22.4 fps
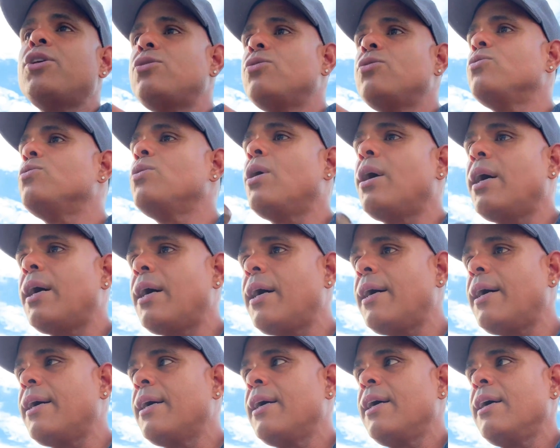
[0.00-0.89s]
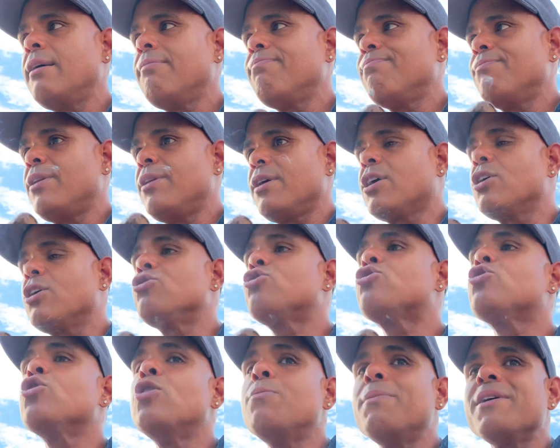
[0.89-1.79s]
you
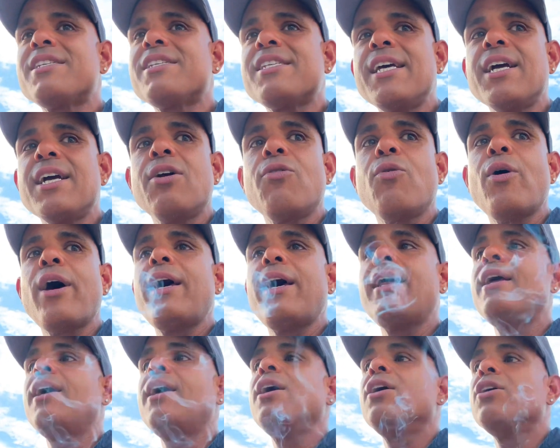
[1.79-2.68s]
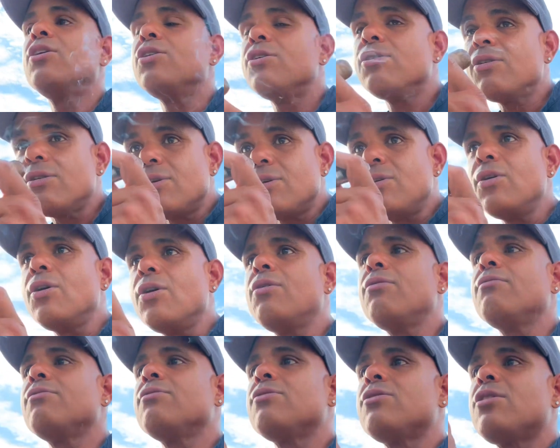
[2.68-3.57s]
consume a cigarette, you're
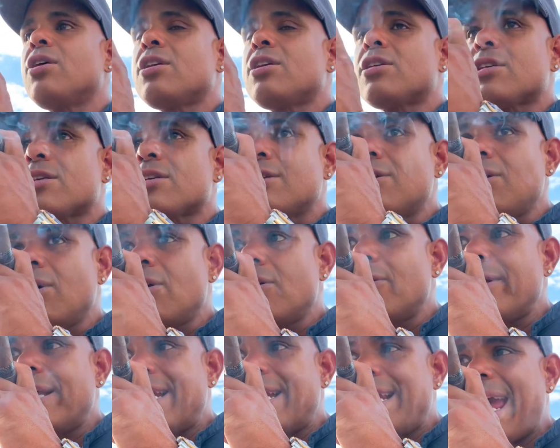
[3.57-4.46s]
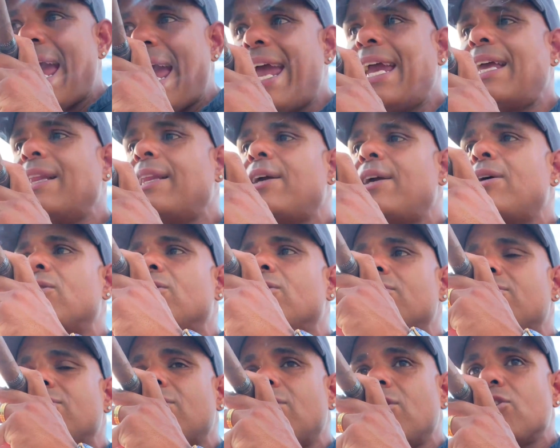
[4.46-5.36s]
inhaling or
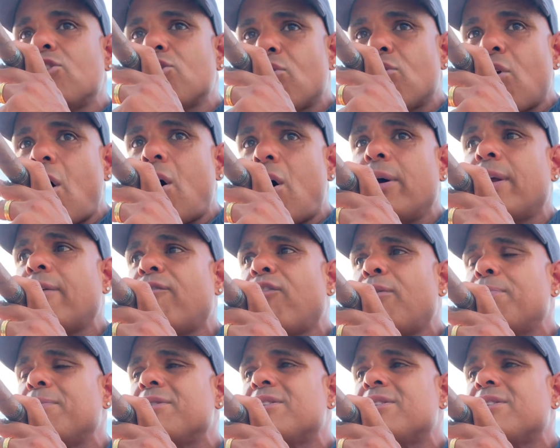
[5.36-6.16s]
you're drawing from the